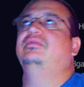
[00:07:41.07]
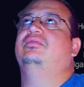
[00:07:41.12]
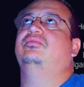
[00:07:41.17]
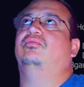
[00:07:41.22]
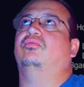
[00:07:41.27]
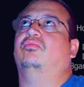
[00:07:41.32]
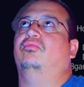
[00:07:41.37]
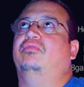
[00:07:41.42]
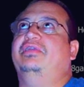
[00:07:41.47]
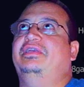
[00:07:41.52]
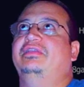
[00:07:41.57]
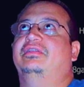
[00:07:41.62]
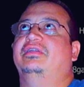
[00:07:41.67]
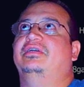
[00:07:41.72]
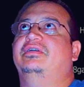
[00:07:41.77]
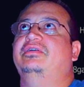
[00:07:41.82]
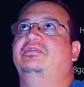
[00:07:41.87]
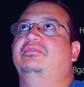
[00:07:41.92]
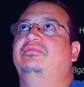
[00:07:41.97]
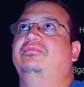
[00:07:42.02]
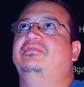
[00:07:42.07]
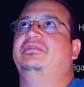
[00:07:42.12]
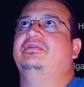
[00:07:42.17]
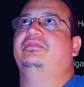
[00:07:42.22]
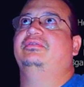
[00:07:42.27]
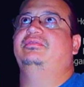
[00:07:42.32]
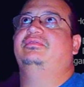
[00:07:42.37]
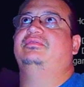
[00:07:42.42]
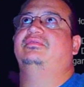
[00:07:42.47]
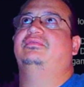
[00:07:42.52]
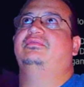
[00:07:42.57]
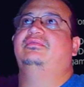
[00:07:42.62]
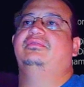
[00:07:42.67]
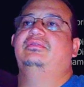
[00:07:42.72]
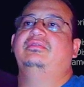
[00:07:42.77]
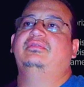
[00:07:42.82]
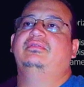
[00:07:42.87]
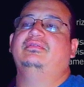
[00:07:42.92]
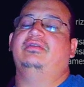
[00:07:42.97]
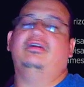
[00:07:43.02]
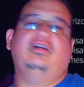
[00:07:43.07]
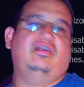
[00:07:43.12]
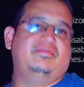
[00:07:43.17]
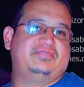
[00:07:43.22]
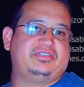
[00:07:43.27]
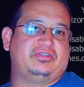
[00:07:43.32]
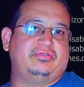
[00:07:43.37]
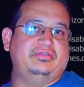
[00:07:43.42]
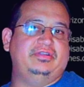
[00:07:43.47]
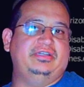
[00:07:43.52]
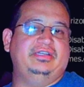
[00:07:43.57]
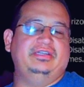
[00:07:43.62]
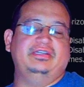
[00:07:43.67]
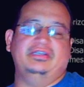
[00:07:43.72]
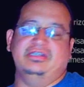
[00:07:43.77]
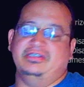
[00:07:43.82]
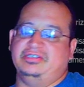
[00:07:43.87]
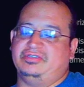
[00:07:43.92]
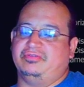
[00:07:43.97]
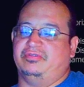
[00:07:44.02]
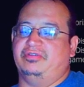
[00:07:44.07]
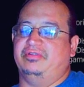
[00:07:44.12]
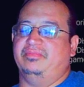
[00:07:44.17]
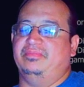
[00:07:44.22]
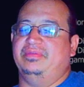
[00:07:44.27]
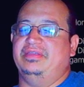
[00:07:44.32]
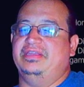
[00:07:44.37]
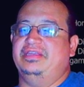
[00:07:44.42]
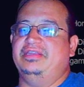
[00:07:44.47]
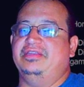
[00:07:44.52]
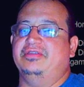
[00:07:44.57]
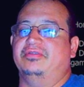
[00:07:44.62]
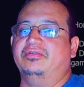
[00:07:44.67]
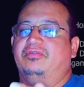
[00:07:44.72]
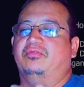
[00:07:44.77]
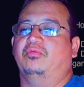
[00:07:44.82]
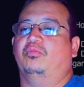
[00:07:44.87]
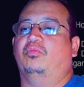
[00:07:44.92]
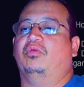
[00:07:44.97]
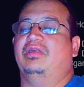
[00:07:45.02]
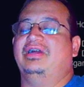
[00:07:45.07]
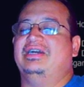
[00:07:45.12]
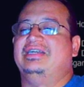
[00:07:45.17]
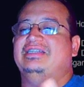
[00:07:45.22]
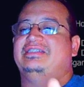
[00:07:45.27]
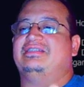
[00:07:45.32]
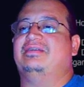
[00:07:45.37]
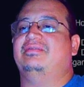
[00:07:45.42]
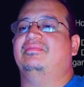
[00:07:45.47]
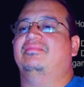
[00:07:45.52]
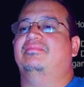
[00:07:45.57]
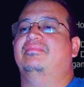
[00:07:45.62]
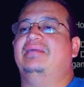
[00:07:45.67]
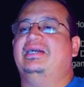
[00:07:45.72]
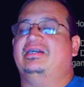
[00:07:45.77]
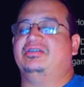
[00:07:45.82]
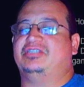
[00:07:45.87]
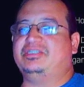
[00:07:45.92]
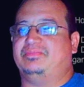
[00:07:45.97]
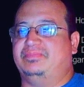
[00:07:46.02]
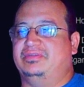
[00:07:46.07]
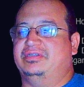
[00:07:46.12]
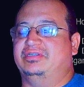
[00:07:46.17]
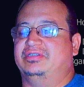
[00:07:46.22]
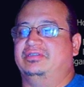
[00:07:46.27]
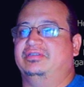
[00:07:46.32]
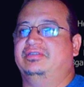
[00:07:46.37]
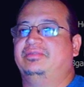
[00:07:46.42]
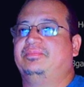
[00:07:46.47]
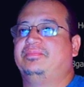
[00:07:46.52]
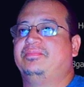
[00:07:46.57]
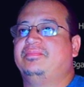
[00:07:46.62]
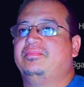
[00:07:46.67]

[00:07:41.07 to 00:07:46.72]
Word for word: Reload off screen is going to be your right mouse button.